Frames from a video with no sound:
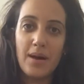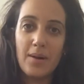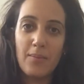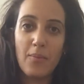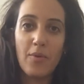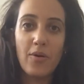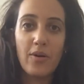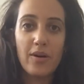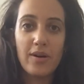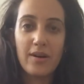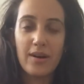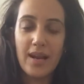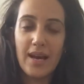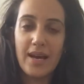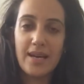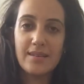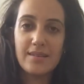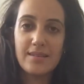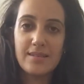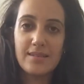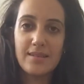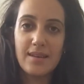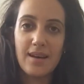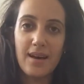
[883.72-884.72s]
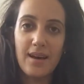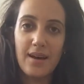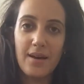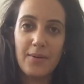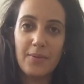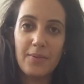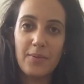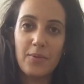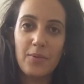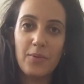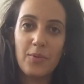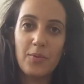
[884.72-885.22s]
More or less,
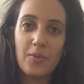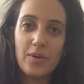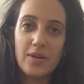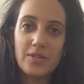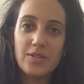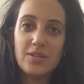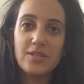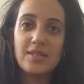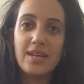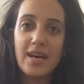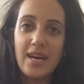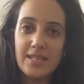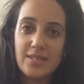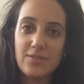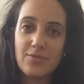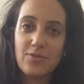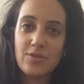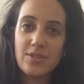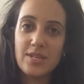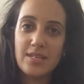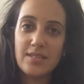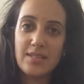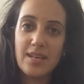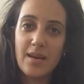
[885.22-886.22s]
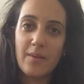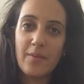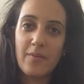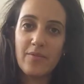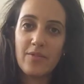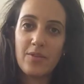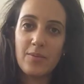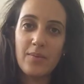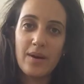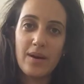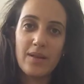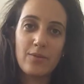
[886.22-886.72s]
which is the estrogen time of
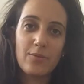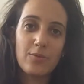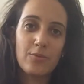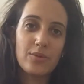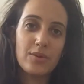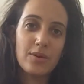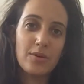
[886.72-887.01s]
the month,